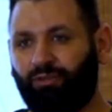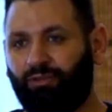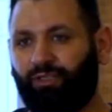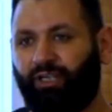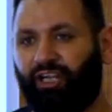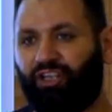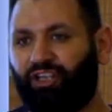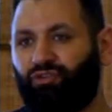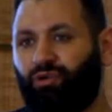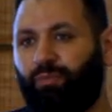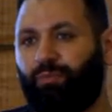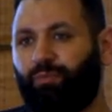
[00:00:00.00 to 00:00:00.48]

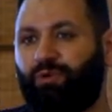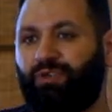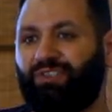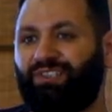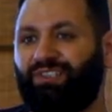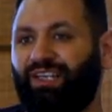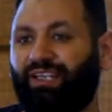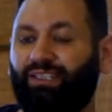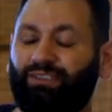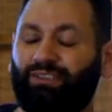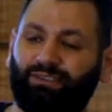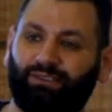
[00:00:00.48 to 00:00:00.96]
it
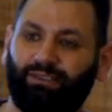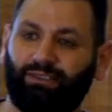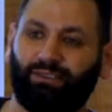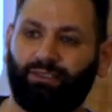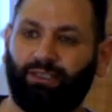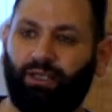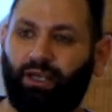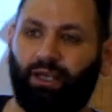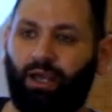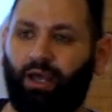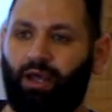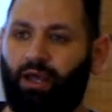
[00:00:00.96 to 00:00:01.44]
represents
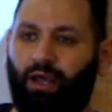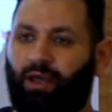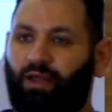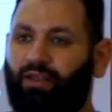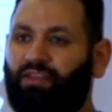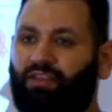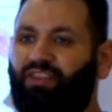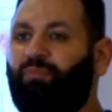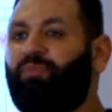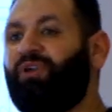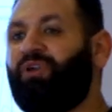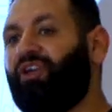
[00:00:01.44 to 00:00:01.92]

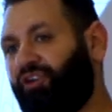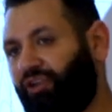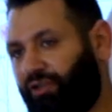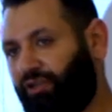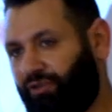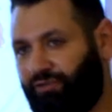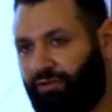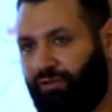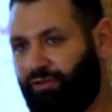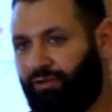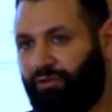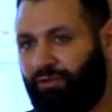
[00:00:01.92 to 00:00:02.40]
the
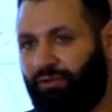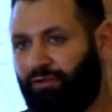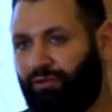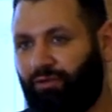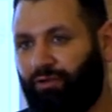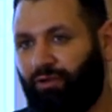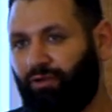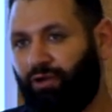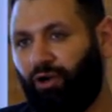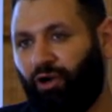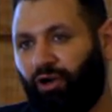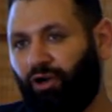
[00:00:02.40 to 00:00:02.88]
period,
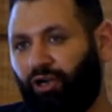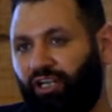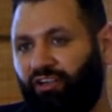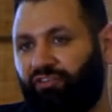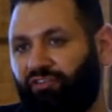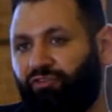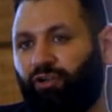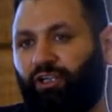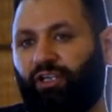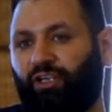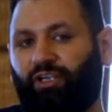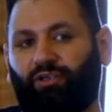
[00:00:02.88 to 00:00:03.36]
early
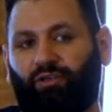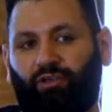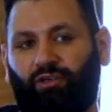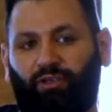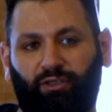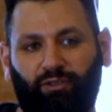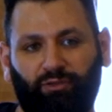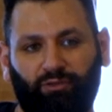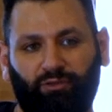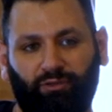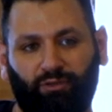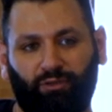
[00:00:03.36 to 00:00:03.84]
follicular.
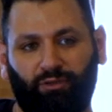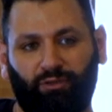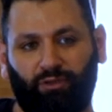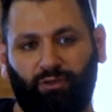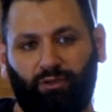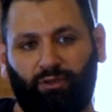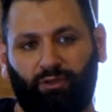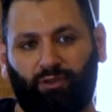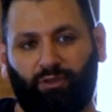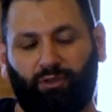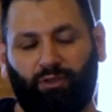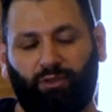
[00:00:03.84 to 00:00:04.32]

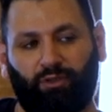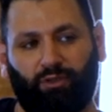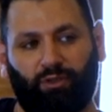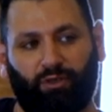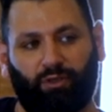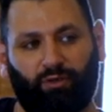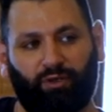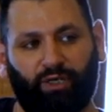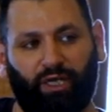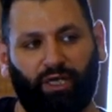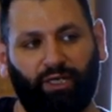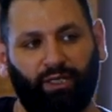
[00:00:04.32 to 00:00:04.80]

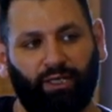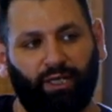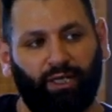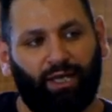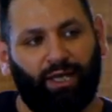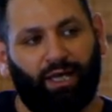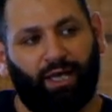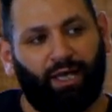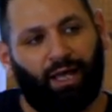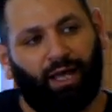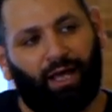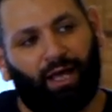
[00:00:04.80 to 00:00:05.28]
Okay?
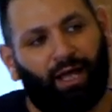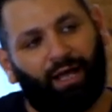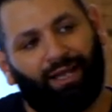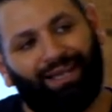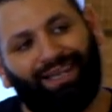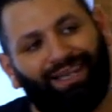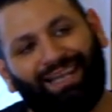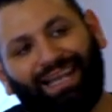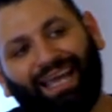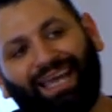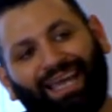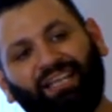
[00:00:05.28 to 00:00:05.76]

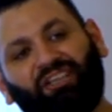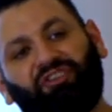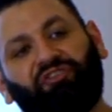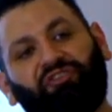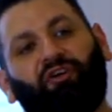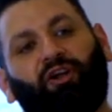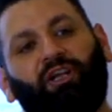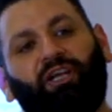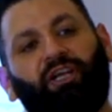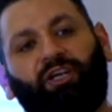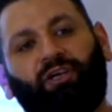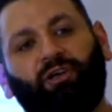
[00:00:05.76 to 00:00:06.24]
Late
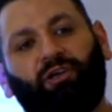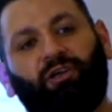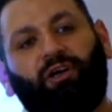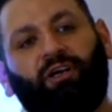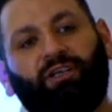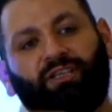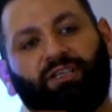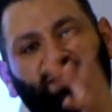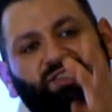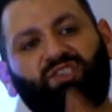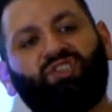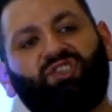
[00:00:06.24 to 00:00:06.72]

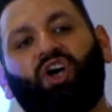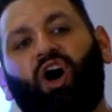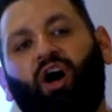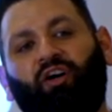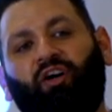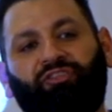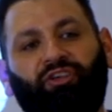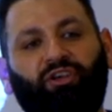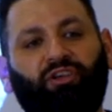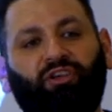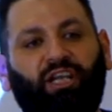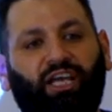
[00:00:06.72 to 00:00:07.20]
follicular, this is
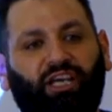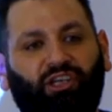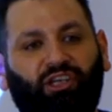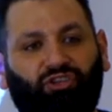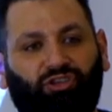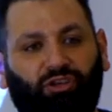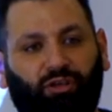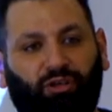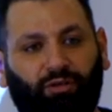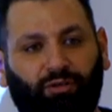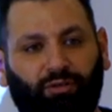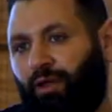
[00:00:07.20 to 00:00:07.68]

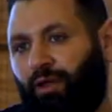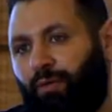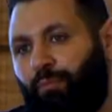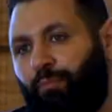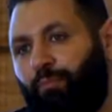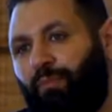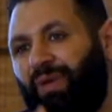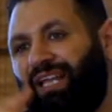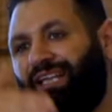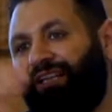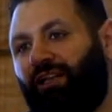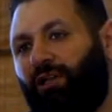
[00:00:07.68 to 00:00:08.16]
ovulation.
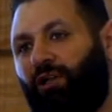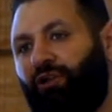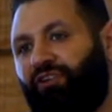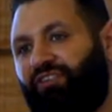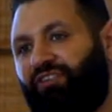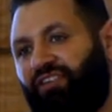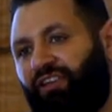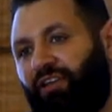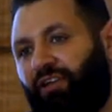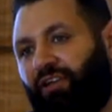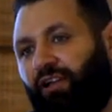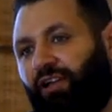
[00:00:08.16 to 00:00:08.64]

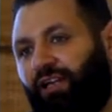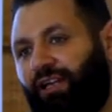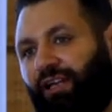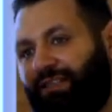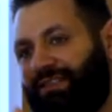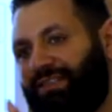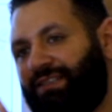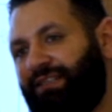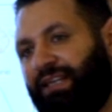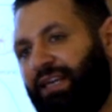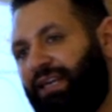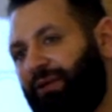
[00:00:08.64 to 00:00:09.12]
Mid-luteal,
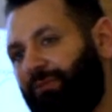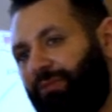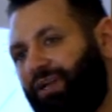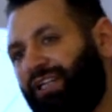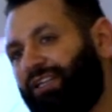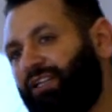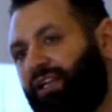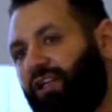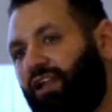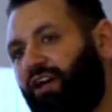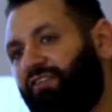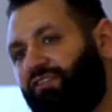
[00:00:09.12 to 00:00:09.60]
it's the
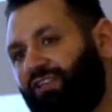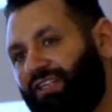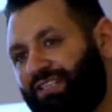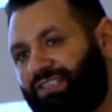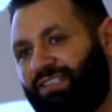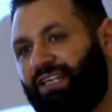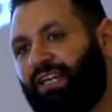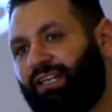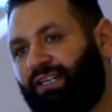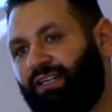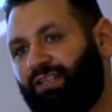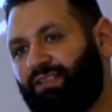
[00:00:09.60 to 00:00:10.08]
middle of the
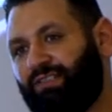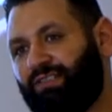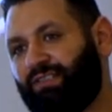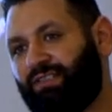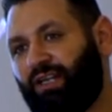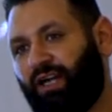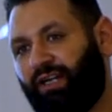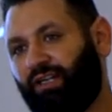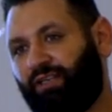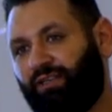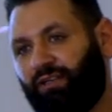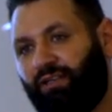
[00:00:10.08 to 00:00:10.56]
second
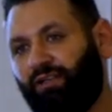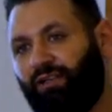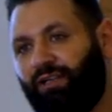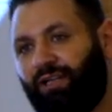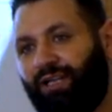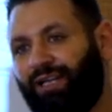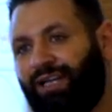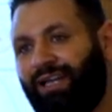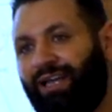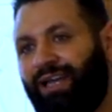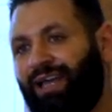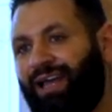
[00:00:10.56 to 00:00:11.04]
cycle.
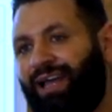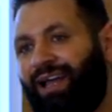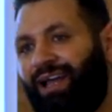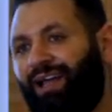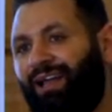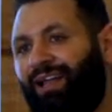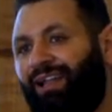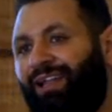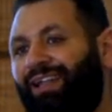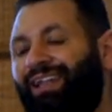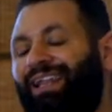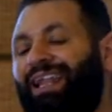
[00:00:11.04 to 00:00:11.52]

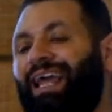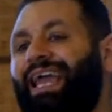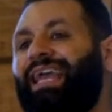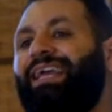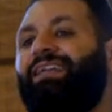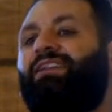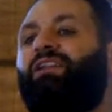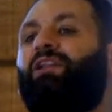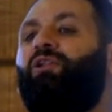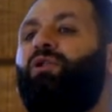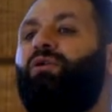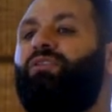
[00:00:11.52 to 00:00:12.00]

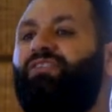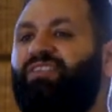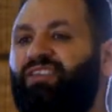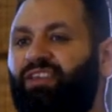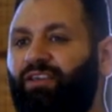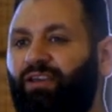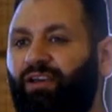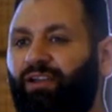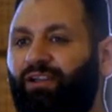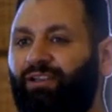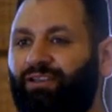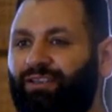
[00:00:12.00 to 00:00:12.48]
Late
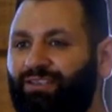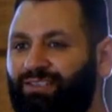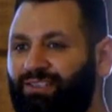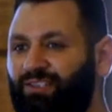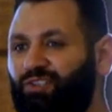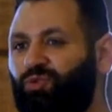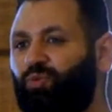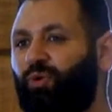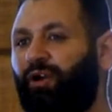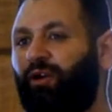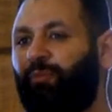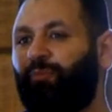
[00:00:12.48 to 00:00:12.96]
luteal, this
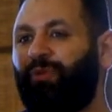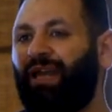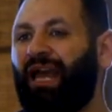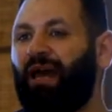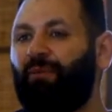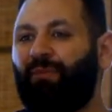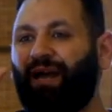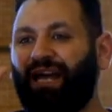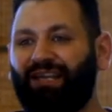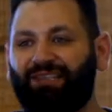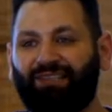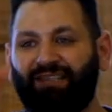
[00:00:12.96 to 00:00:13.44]
is where
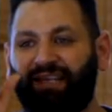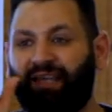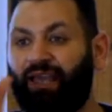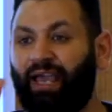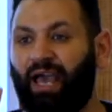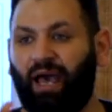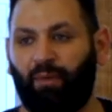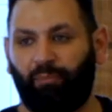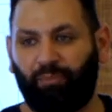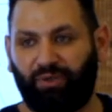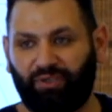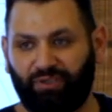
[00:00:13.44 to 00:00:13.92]
PMSing
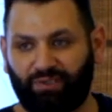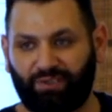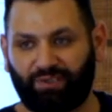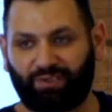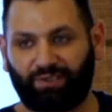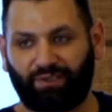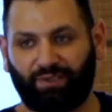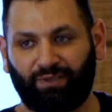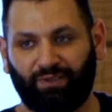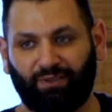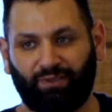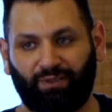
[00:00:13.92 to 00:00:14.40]

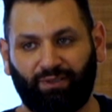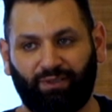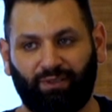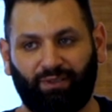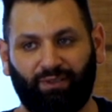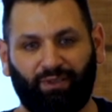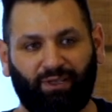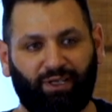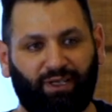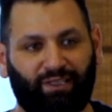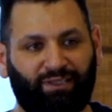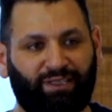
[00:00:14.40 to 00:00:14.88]
happens.
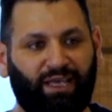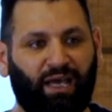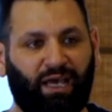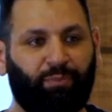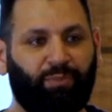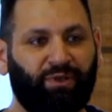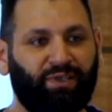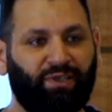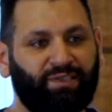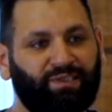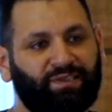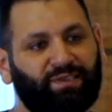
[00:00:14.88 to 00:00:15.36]
It
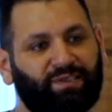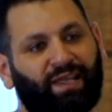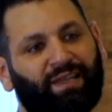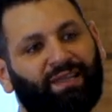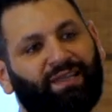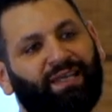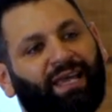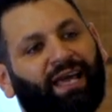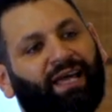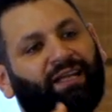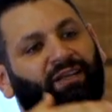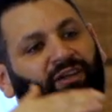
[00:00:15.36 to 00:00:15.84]
happens at
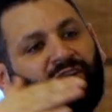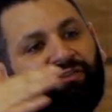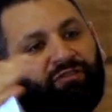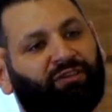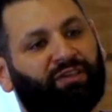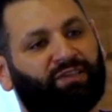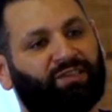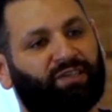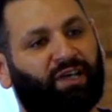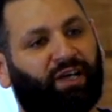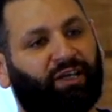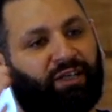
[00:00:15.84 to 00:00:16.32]
the end of
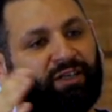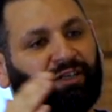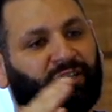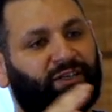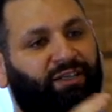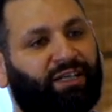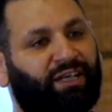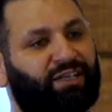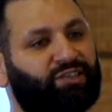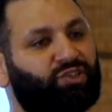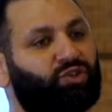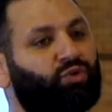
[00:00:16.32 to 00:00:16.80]
the cycle,
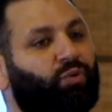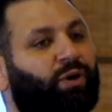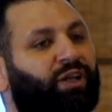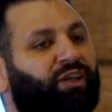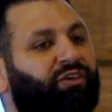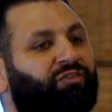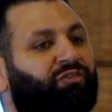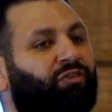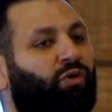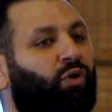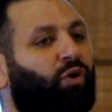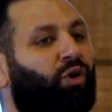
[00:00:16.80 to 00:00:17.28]
days
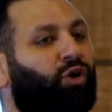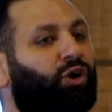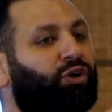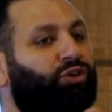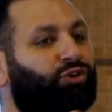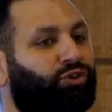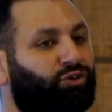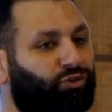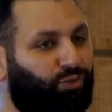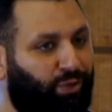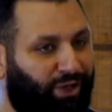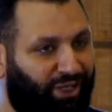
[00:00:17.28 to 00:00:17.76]
24
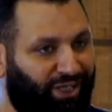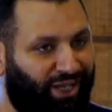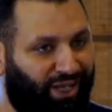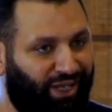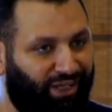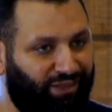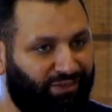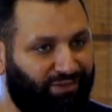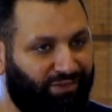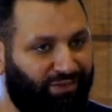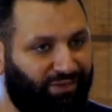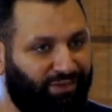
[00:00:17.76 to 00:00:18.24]
to
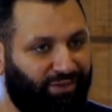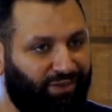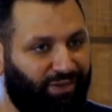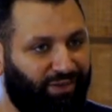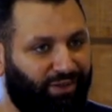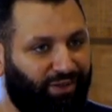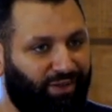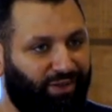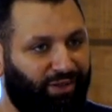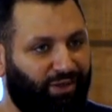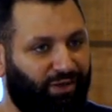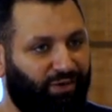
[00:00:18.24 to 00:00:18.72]
28.
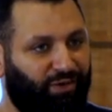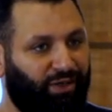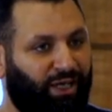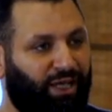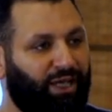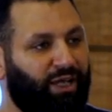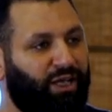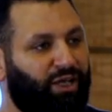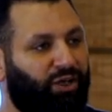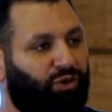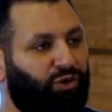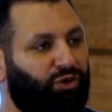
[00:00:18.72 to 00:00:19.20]
Okay?
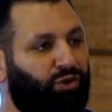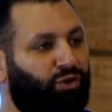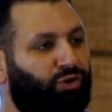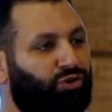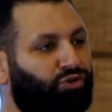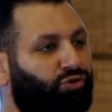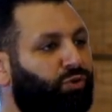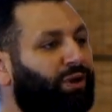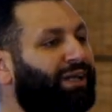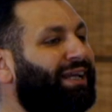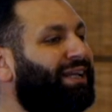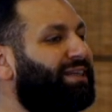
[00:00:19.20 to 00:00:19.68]

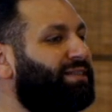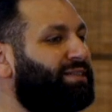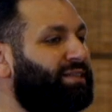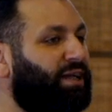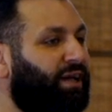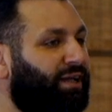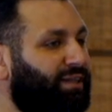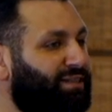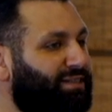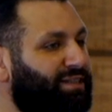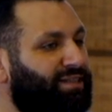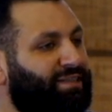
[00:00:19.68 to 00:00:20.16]
Usually in
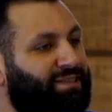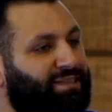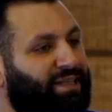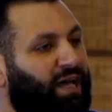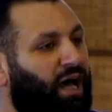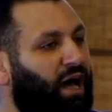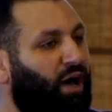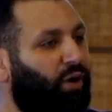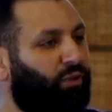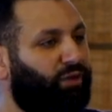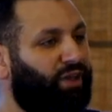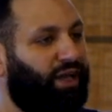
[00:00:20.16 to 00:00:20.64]
science, this is
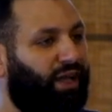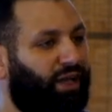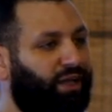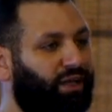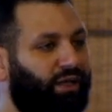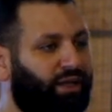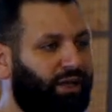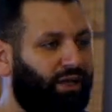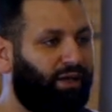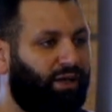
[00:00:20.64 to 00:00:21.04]
how they